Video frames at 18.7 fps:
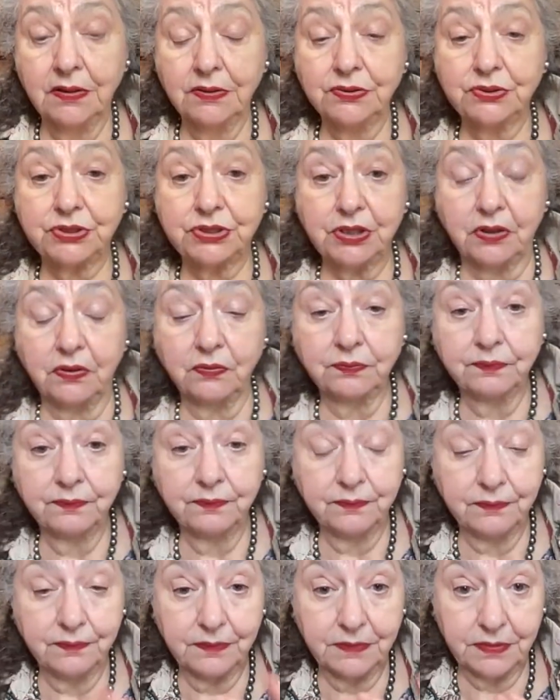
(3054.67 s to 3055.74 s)
So
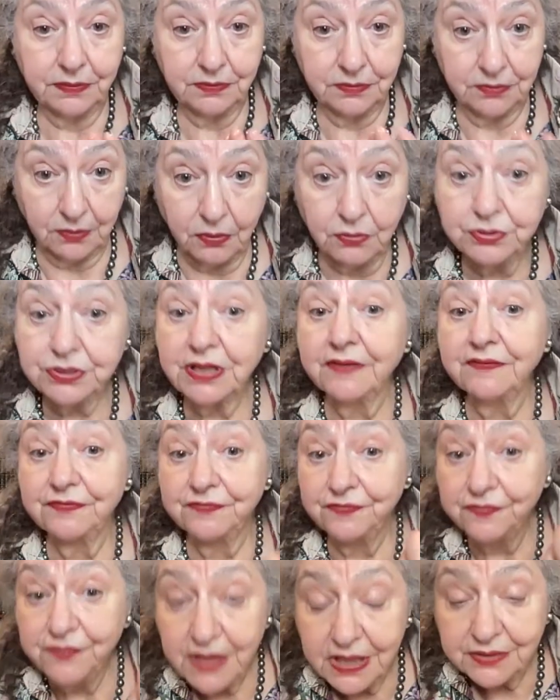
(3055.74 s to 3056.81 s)
those are
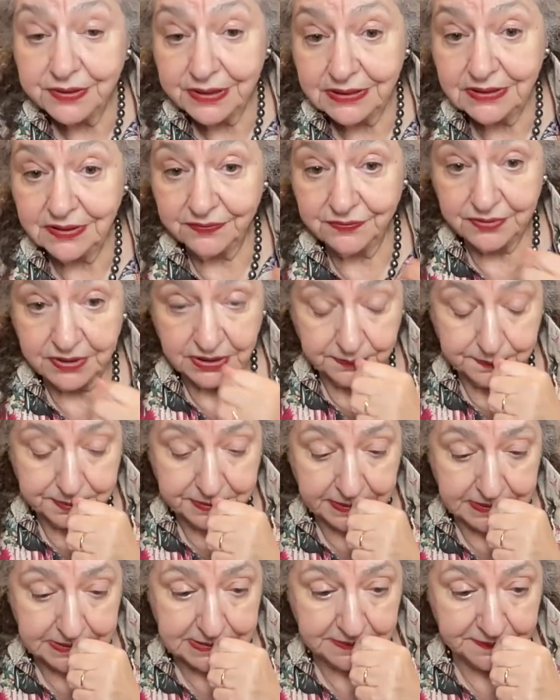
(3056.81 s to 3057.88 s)
very different
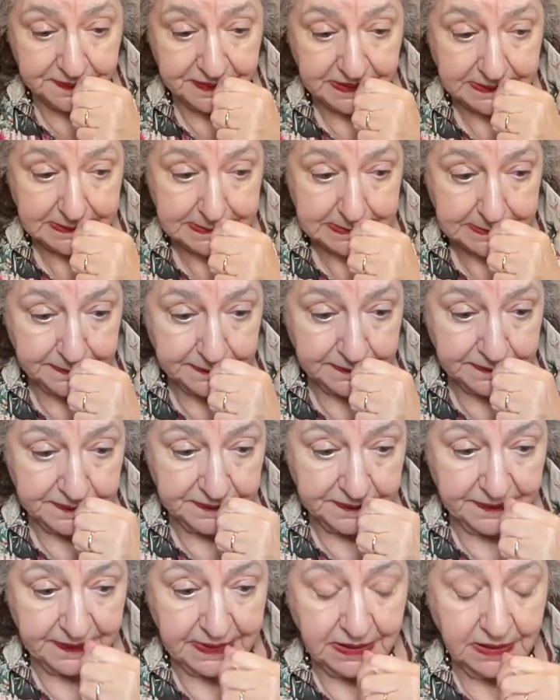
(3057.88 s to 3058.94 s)
principles.
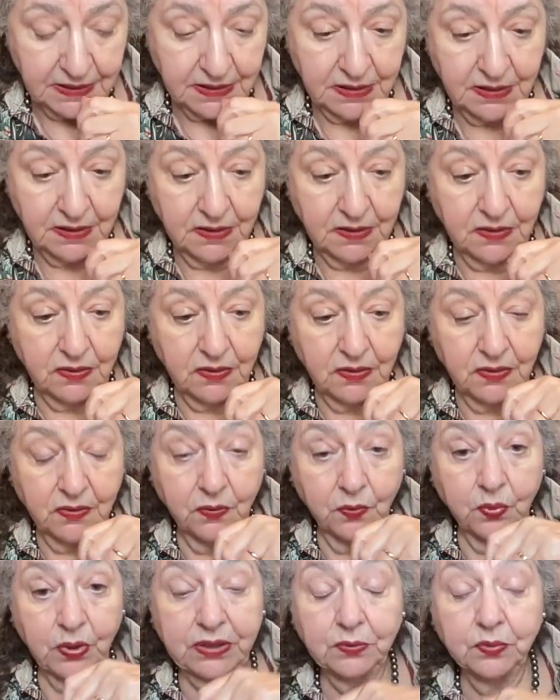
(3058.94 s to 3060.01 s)

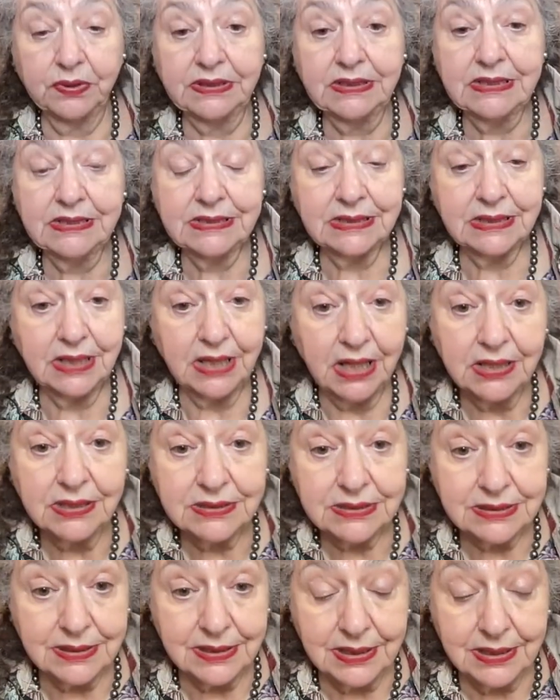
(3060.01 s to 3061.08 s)
When we
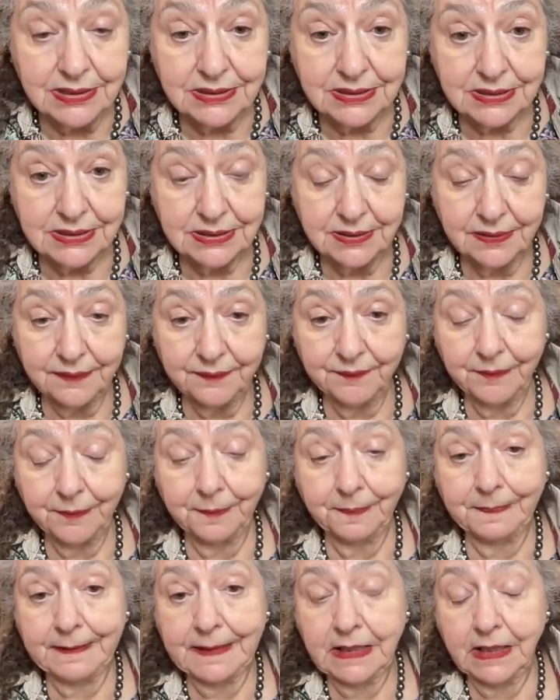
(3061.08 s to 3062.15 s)
discuss this
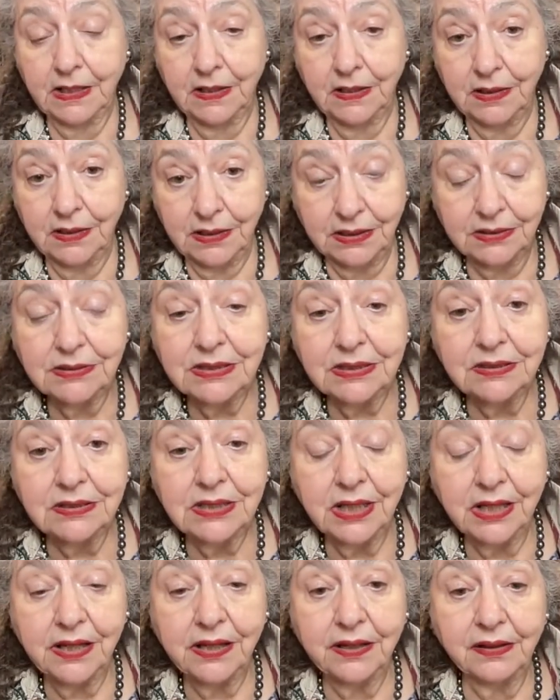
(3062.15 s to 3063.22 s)
in
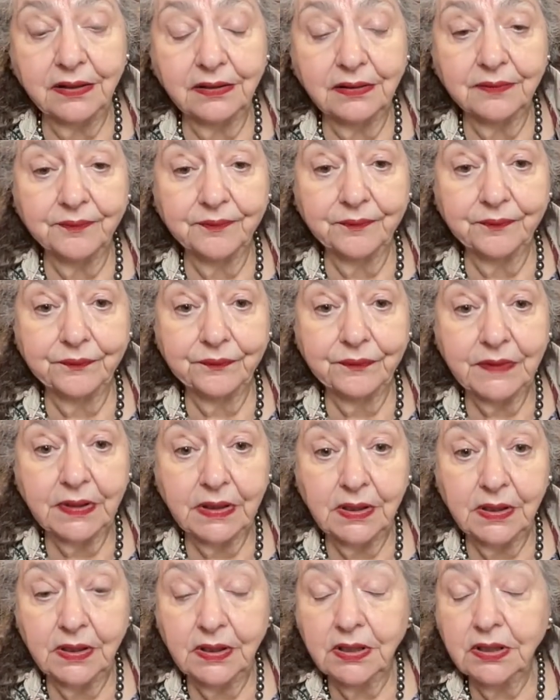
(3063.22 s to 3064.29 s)
detail,
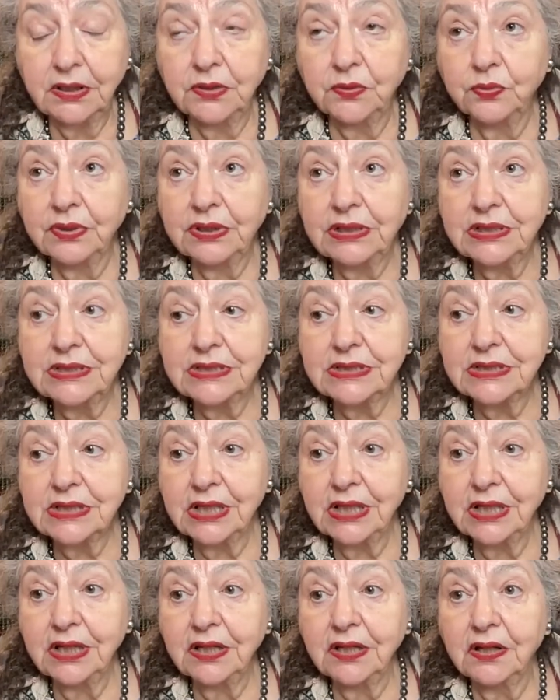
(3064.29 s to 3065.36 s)
you will
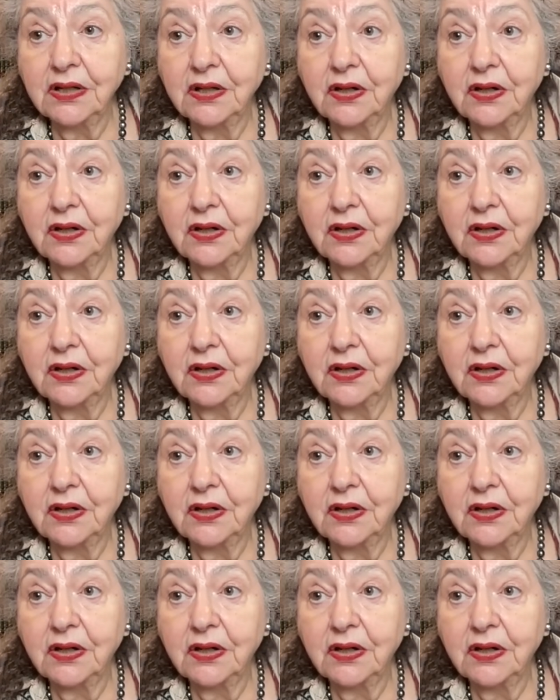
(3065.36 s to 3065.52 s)
see